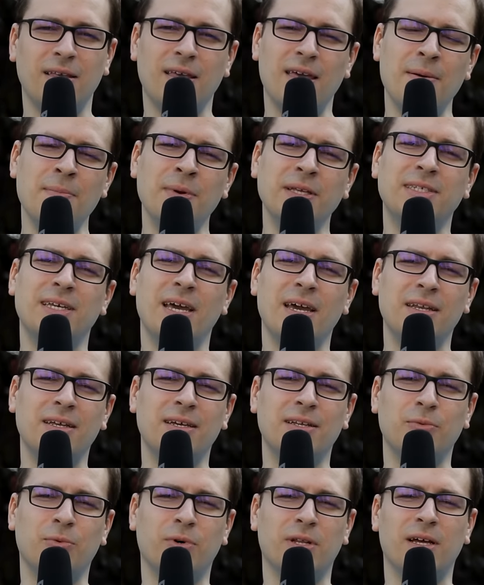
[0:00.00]

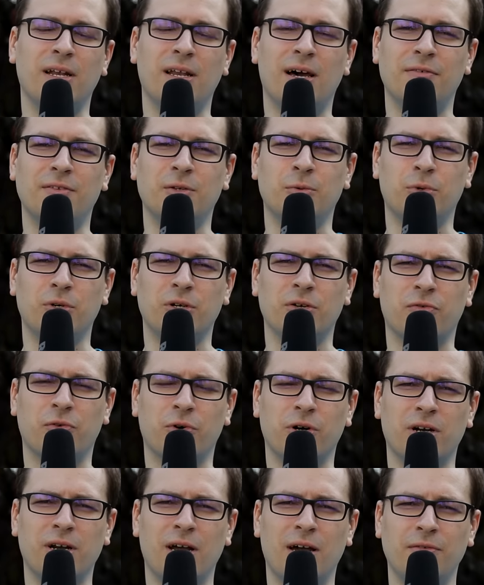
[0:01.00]
imitated what I loved in World of
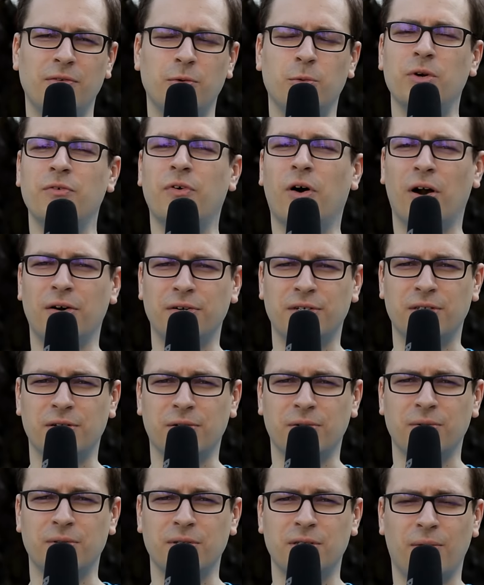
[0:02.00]
Warcraft with
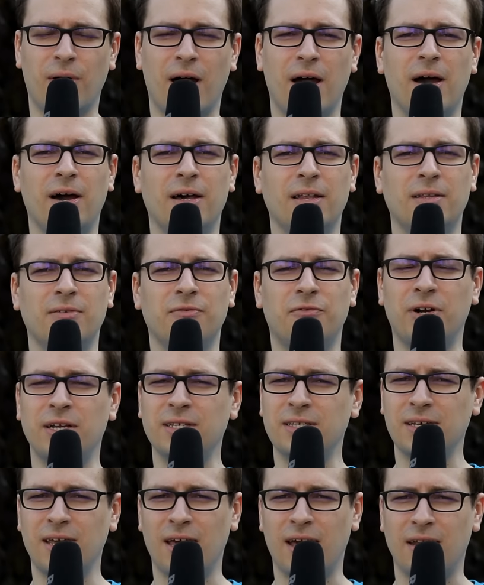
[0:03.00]
Hearthstone. So I had
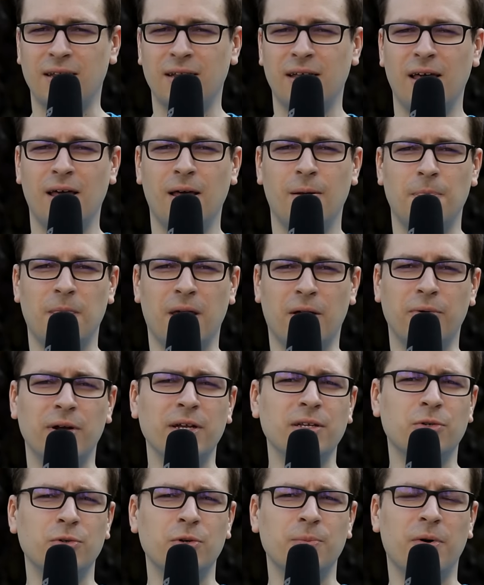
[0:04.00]
friends again, a
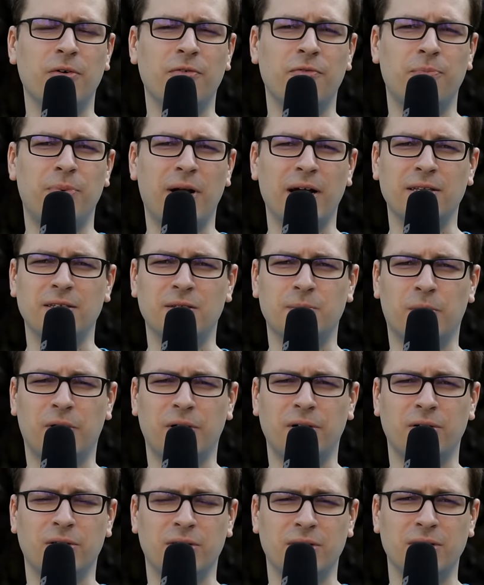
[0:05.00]
great group of practice
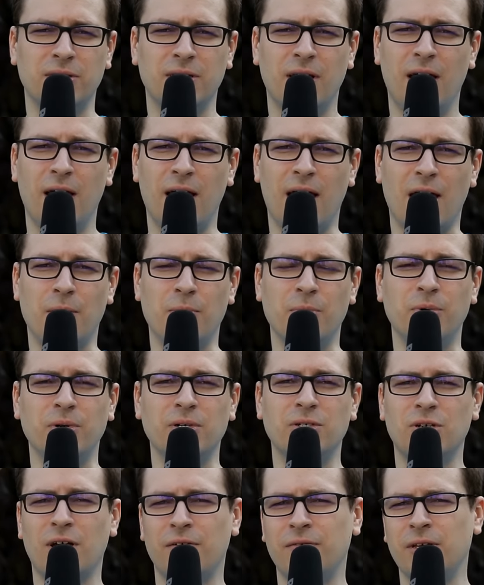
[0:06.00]
partners, and we were
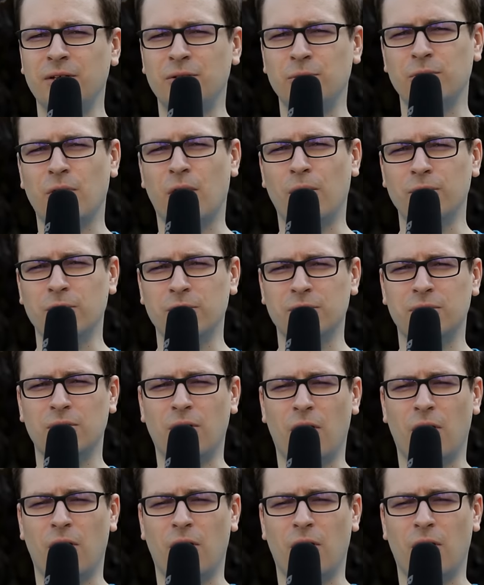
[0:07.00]
traveling to all those